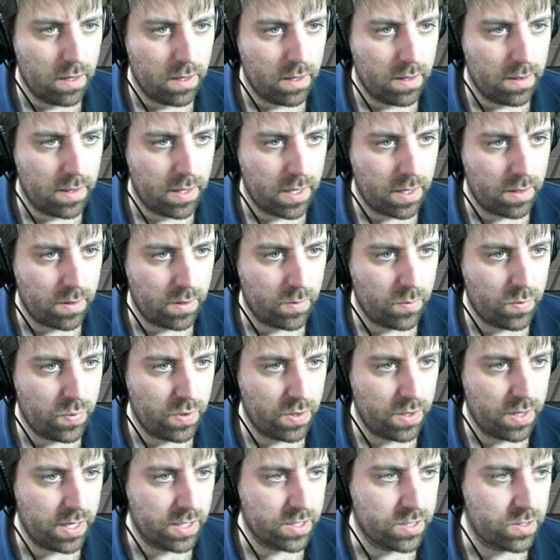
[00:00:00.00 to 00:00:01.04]
and then I'm going to
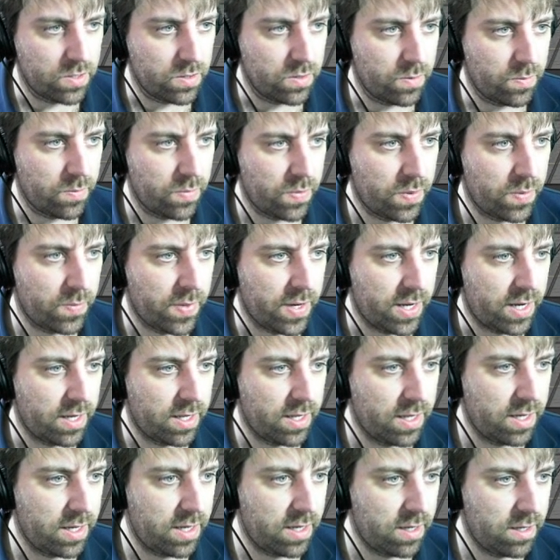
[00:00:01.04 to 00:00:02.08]
put an edge loop about
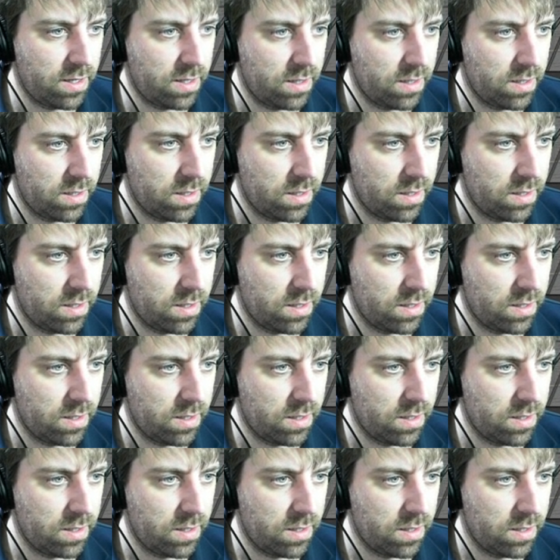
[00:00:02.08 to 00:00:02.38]
here